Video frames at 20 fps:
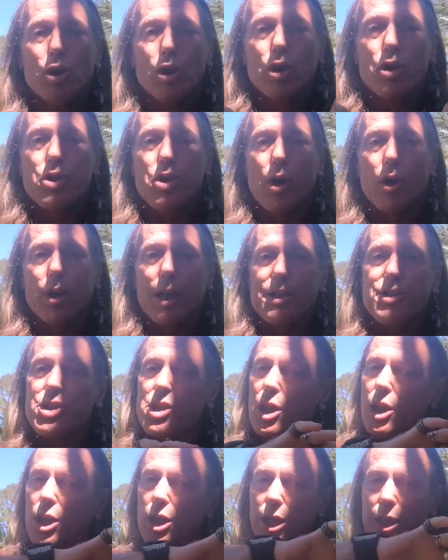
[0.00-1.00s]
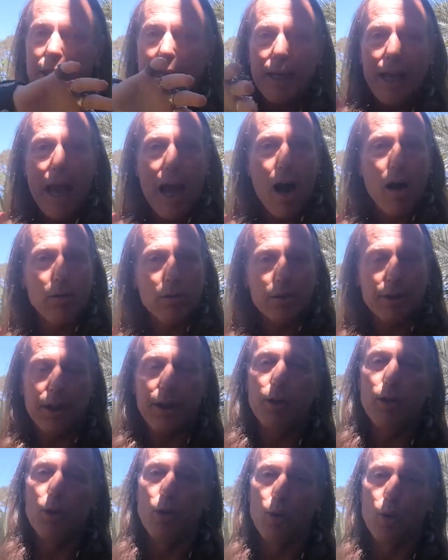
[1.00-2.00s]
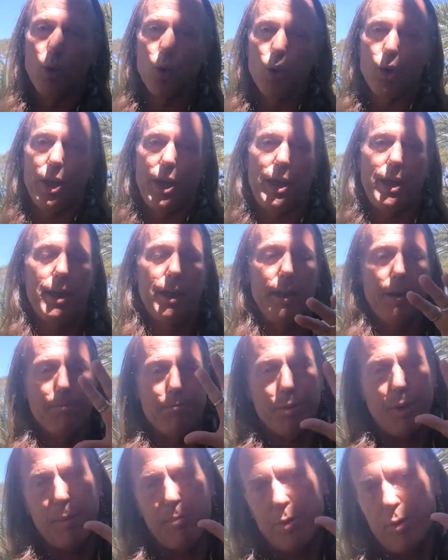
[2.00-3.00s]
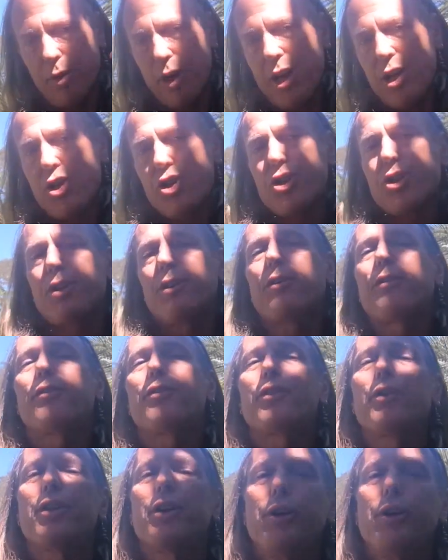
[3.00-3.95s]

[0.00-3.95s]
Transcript: So let's clean out the old in preparation for the